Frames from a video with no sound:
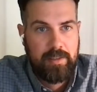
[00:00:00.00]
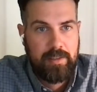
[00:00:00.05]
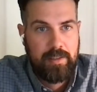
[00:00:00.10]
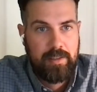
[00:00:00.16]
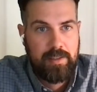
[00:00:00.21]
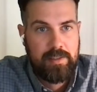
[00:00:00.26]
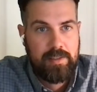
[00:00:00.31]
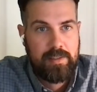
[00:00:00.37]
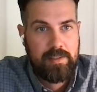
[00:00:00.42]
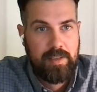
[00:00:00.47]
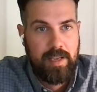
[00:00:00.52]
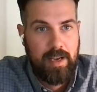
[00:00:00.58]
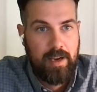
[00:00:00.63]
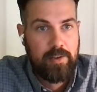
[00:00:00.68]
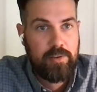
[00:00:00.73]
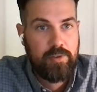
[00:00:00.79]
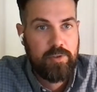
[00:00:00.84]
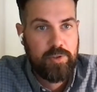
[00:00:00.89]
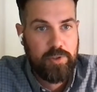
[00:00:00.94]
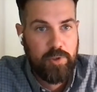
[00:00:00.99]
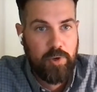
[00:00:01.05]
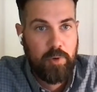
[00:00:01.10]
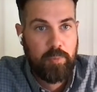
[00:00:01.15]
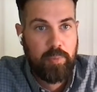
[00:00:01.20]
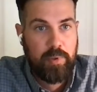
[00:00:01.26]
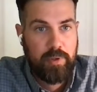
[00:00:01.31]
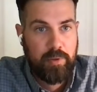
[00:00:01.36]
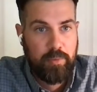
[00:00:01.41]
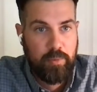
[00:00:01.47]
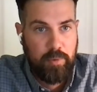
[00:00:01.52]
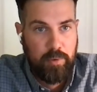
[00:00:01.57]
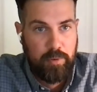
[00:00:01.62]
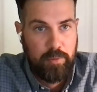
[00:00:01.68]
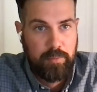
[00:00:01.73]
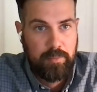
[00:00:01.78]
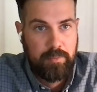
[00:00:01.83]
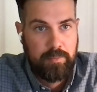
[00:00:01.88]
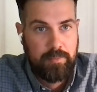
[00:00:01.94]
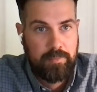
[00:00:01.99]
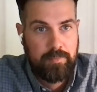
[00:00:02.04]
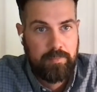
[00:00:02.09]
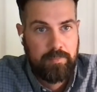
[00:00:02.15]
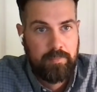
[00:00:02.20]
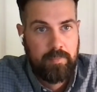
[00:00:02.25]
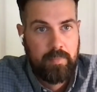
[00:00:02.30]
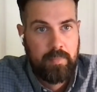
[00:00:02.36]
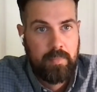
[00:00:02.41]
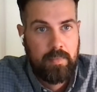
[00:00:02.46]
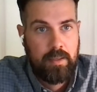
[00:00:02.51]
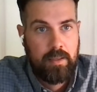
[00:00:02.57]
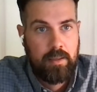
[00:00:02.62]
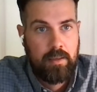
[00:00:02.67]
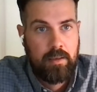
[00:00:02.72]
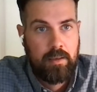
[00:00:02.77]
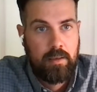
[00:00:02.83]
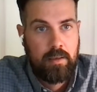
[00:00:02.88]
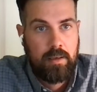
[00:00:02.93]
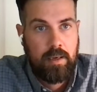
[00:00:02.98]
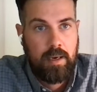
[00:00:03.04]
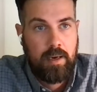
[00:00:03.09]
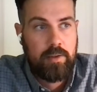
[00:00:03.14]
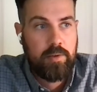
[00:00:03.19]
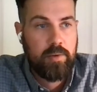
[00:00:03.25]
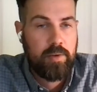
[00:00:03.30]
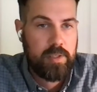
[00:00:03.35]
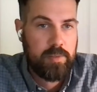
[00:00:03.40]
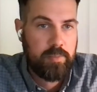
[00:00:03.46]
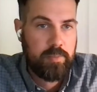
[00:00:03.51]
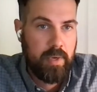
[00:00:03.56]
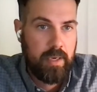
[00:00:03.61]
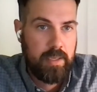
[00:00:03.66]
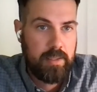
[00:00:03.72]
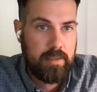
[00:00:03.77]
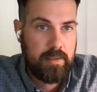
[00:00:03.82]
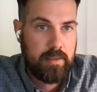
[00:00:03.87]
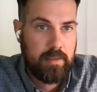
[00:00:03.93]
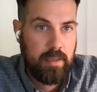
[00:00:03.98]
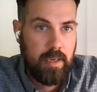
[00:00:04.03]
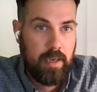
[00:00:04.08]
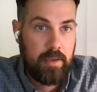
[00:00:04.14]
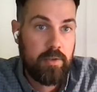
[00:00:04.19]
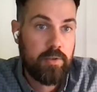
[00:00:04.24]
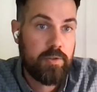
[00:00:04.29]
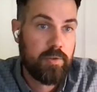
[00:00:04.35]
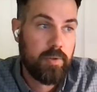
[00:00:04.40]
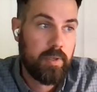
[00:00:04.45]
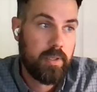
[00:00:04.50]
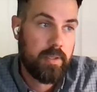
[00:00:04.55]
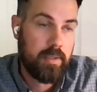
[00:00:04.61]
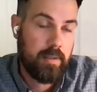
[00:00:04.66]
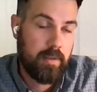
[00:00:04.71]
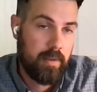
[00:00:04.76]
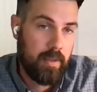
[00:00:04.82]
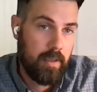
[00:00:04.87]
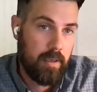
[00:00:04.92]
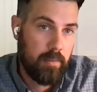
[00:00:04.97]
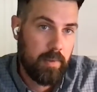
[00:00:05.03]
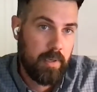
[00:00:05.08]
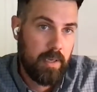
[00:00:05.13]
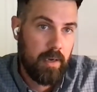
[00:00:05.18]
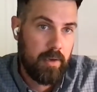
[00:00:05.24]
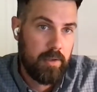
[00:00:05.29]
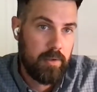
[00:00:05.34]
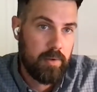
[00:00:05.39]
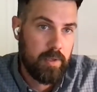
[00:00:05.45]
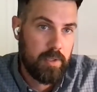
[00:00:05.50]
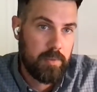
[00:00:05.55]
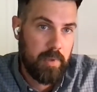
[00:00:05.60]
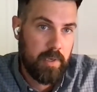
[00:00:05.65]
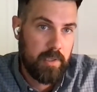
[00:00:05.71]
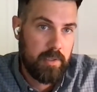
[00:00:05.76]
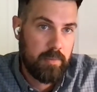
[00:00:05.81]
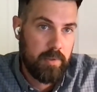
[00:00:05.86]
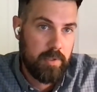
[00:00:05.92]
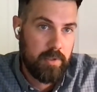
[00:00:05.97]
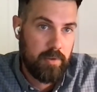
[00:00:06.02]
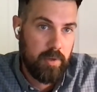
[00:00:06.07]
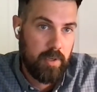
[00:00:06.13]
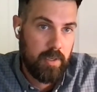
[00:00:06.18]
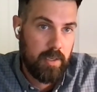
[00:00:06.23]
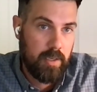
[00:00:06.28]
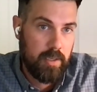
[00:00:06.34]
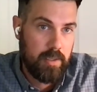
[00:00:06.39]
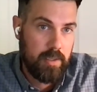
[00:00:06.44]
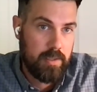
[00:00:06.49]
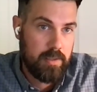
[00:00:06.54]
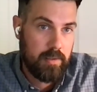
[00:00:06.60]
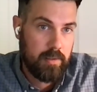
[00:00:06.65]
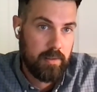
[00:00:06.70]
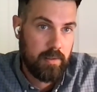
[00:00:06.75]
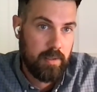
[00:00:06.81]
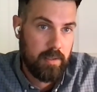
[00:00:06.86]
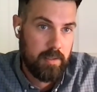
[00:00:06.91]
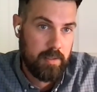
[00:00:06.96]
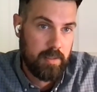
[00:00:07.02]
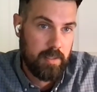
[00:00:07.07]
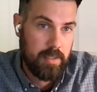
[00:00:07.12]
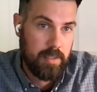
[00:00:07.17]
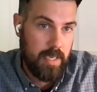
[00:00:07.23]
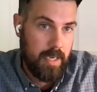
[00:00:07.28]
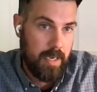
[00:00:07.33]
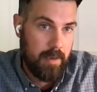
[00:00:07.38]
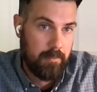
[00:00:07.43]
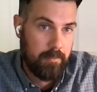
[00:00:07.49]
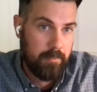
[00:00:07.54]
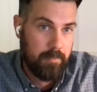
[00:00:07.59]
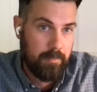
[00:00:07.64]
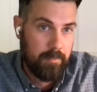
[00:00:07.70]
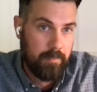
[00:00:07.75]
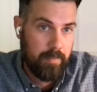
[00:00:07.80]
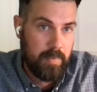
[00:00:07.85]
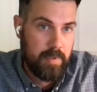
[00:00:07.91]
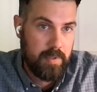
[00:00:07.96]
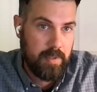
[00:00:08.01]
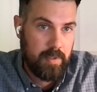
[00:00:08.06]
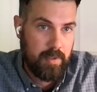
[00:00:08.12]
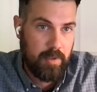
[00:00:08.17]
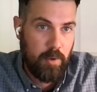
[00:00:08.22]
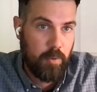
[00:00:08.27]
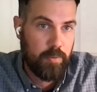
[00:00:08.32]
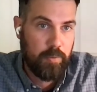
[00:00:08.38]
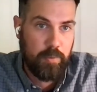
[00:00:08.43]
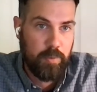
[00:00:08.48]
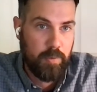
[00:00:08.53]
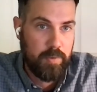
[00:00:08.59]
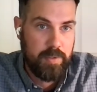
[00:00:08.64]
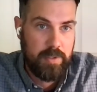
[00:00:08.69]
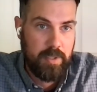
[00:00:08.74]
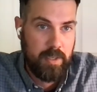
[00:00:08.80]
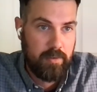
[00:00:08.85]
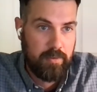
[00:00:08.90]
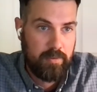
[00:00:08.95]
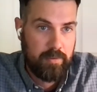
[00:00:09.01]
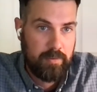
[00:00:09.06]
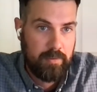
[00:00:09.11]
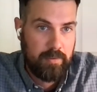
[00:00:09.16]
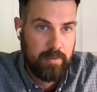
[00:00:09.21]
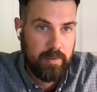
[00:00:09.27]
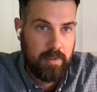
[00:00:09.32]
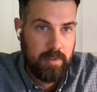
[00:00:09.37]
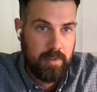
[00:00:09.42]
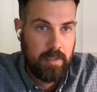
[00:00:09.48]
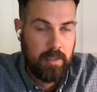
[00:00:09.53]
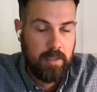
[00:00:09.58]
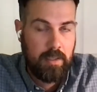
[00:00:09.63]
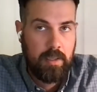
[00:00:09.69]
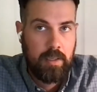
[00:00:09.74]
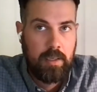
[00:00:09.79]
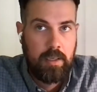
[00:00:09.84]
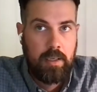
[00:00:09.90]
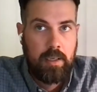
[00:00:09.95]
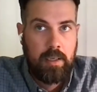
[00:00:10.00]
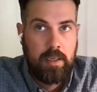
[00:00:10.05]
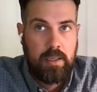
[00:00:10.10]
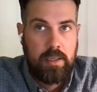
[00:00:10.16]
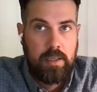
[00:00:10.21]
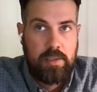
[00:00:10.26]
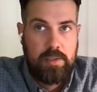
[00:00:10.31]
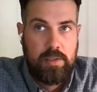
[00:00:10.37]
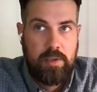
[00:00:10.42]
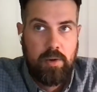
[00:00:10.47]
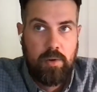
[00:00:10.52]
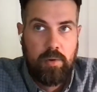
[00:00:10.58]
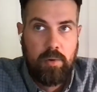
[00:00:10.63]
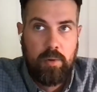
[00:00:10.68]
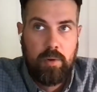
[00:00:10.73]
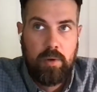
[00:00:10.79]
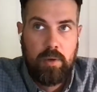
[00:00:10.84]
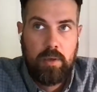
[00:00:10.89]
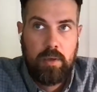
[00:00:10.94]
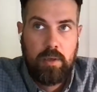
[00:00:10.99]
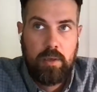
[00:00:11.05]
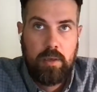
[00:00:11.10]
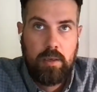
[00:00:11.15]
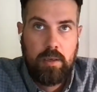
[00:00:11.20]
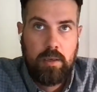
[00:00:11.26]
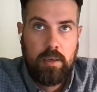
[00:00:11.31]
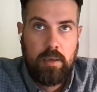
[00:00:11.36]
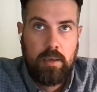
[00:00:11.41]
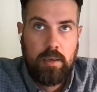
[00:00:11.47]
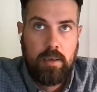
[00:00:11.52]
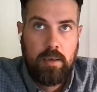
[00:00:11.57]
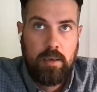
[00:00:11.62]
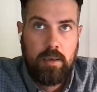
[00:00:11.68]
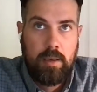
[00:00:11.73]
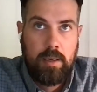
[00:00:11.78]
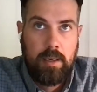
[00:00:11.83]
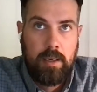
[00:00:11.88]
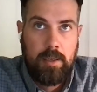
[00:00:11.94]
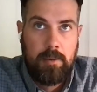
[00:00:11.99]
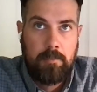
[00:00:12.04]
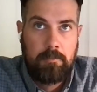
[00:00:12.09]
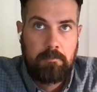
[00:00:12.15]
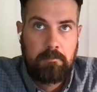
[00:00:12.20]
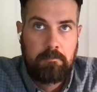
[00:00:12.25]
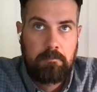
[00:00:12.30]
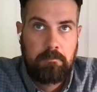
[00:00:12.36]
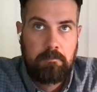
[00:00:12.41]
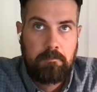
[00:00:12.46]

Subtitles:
is how you show up in the room. How you treat them and how you expect to be treated is the same. It's golden rule stuff. So, on